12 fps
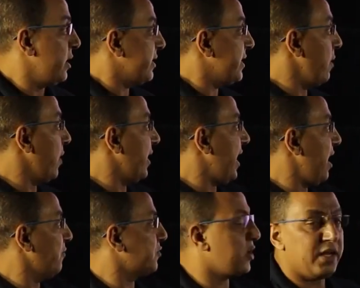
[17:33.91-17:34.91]
Now I
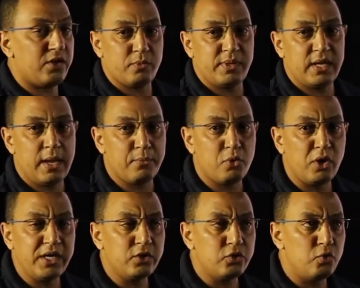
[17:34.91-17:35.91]
have trinomial. I'm
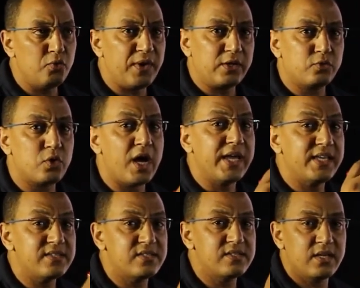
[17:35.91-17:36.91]
going to
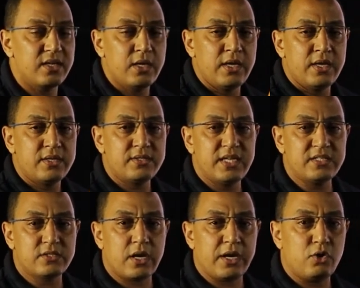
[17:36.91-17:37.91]
factorize this
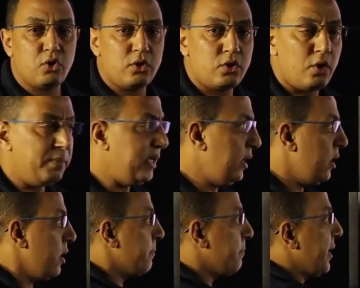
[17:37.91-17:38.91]
trinomial
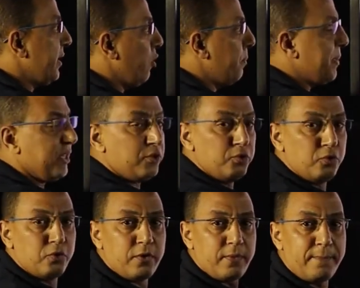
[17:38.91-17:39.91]
by open
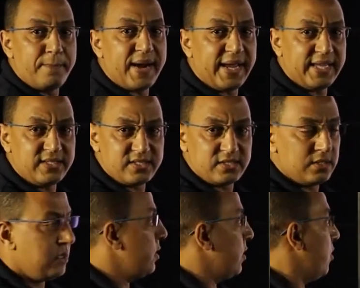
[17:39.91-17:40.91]
two brackets,
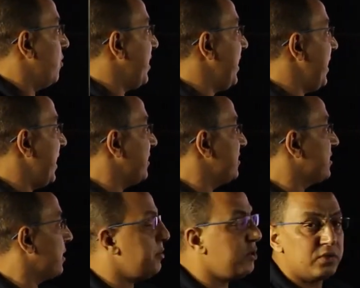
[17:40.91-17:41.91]
okay, and
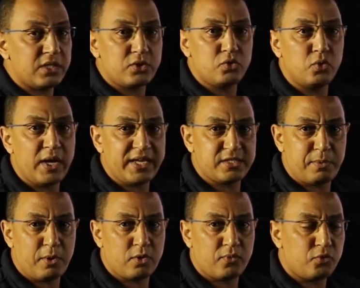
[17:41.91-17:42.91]
distribute 2x
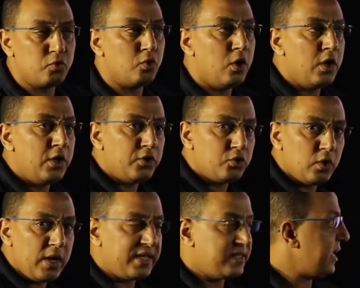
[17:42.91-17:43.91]
power of 2,
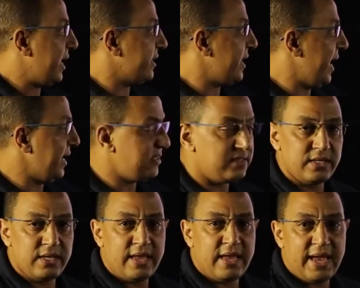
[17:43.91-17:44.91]
2x and x,
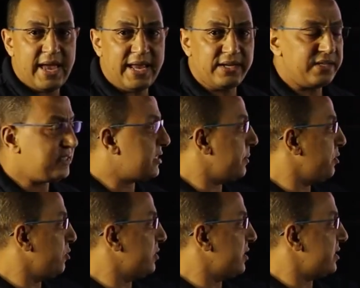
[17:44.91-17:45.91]
and
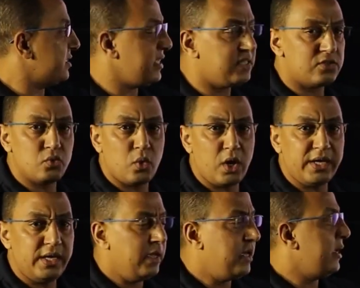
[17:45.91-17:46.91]
distribute
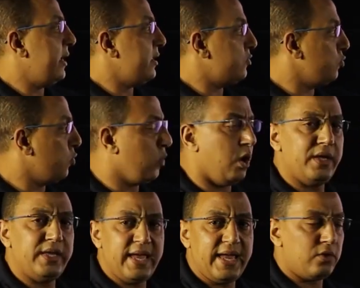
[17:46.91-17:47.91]
6y,
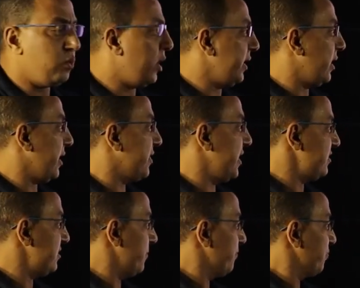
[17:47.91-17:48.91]
2y and y like
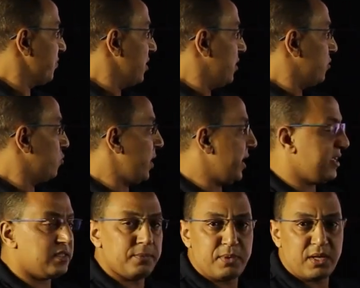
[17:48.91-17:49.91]
this.
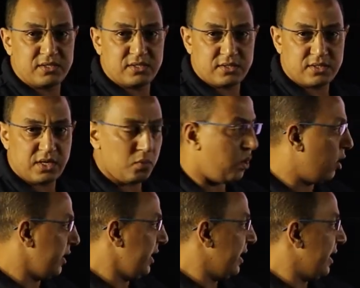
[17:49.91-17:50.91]
2x plus
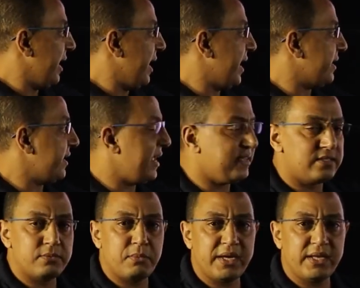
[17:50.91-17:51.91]
3y and x
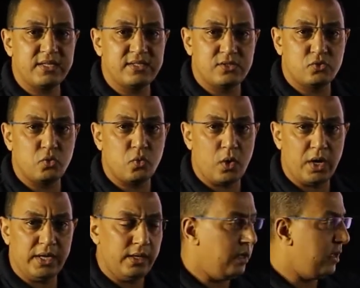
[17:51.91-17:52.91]
minus
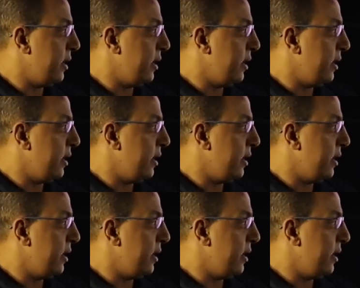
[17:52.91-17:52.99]
2y.